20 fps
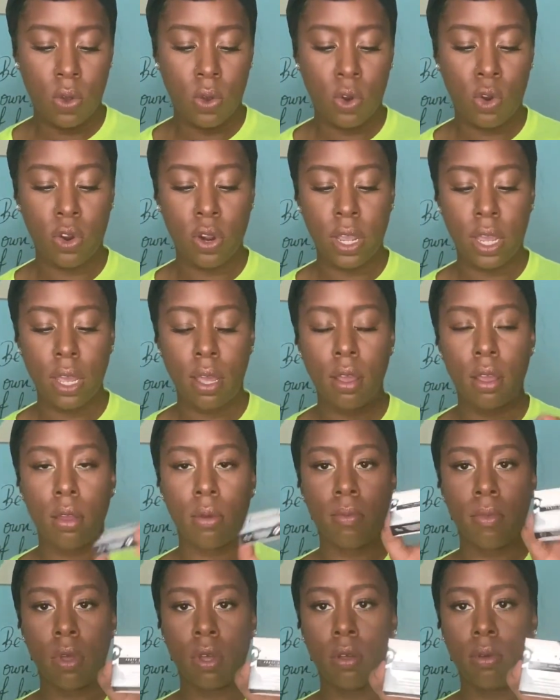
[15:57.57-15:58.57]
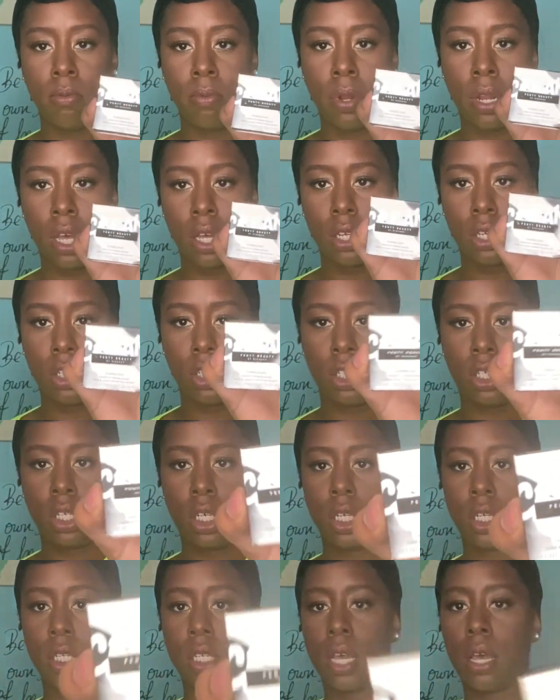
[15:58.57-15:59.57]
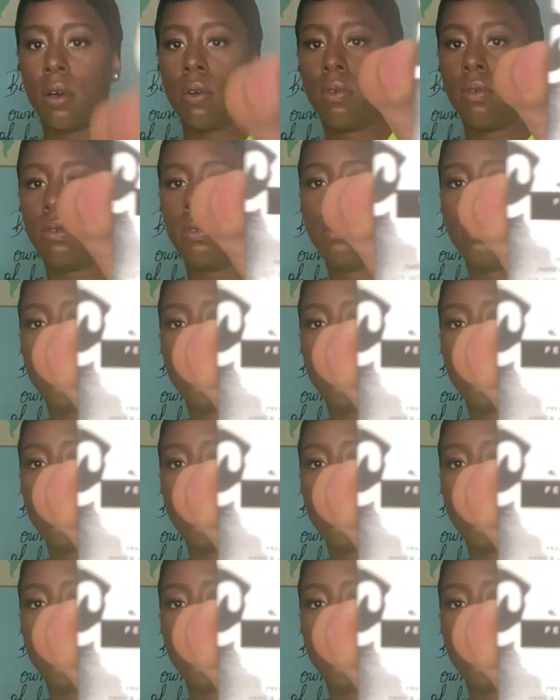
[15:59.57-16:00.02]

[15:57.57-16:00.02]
cream blush, Cheeks Out